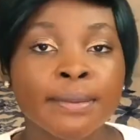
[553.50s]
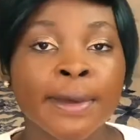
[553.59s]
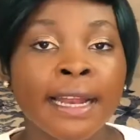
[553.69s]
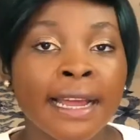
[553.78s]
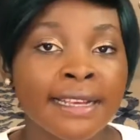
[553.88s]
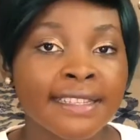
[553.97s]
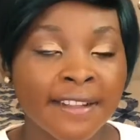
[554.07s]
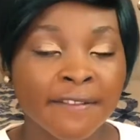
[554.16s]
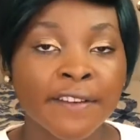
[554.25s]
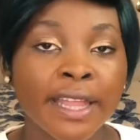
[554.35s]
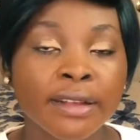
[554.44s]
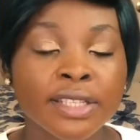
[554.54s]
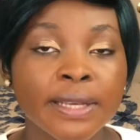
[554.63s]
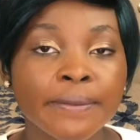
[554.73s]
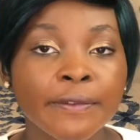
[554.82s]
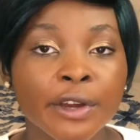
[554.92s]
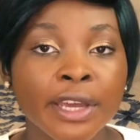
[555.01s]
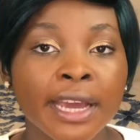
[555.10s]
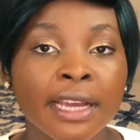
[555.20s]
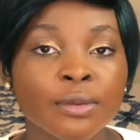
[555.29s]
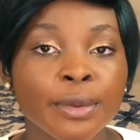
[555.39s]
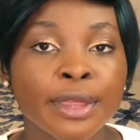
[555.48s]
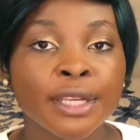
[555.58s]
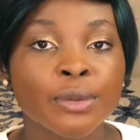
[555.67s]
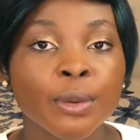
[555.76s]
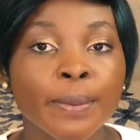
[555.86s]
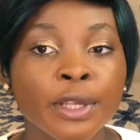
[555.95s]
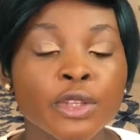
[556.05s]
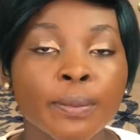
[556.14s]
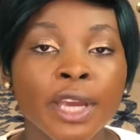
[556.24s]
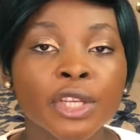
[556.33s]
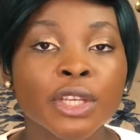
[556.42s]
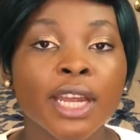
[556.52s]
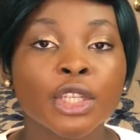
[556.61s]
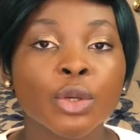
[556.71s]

my last and final tip for you guys with this will be to make sure that you